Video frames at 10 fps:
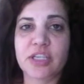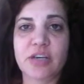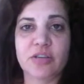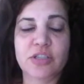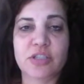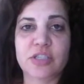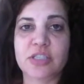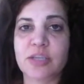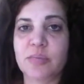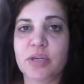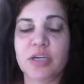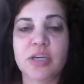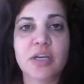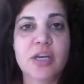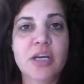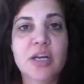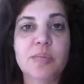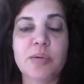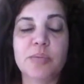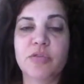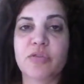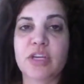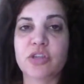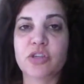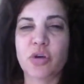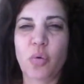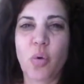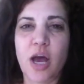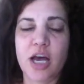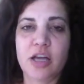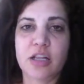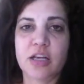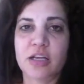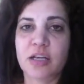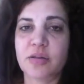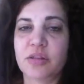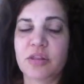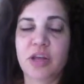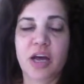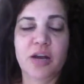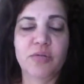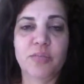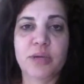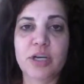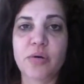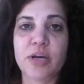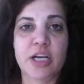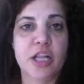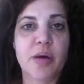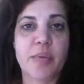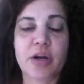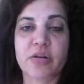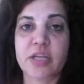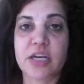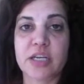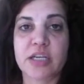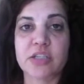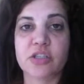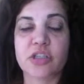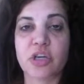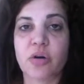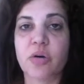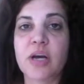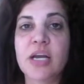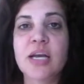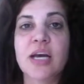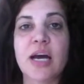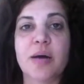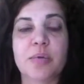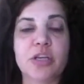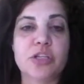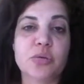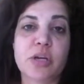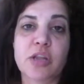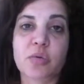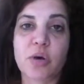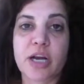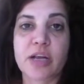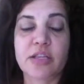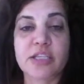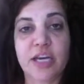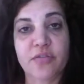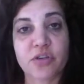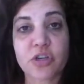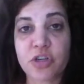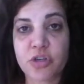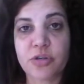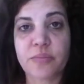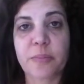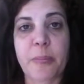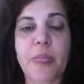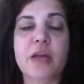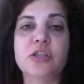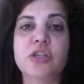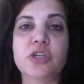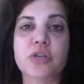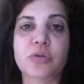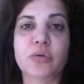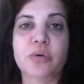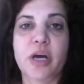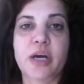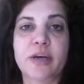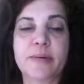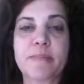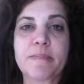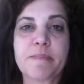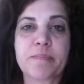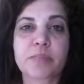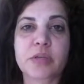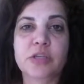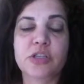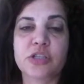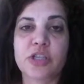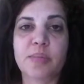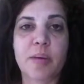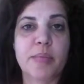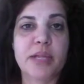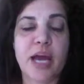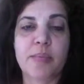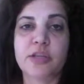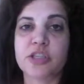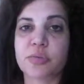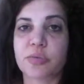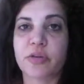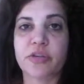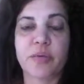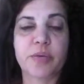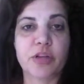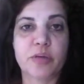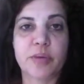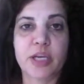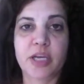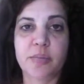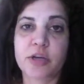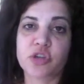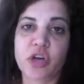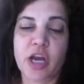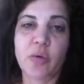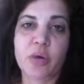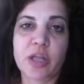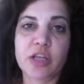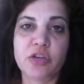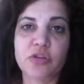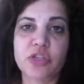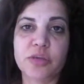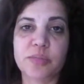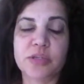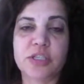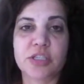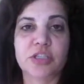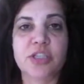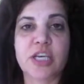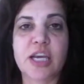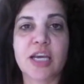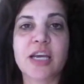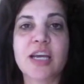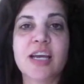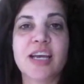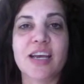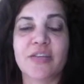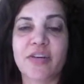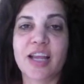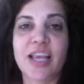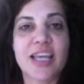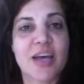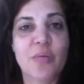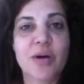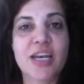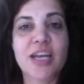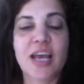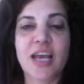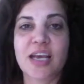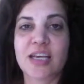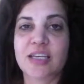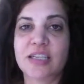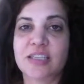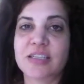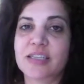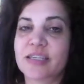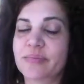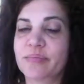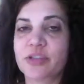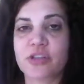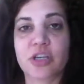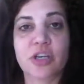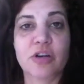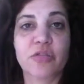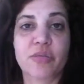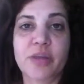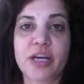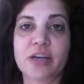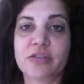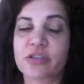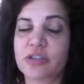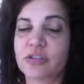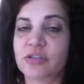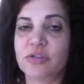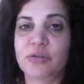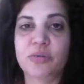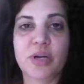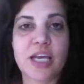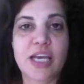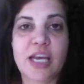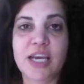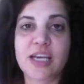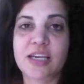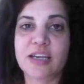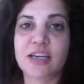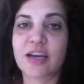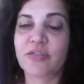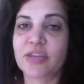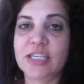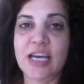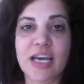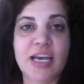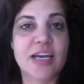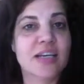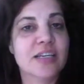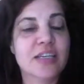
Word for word: scale doesn't seem to be moving so well I thought it would be going a lot better than it is so I'm gonna do another workout this afternoon to um, just get my metabolism revved up a little bit and I'm gonna try out one of the new gyms to see if I like that one and just gonna go from there still doing what I can every day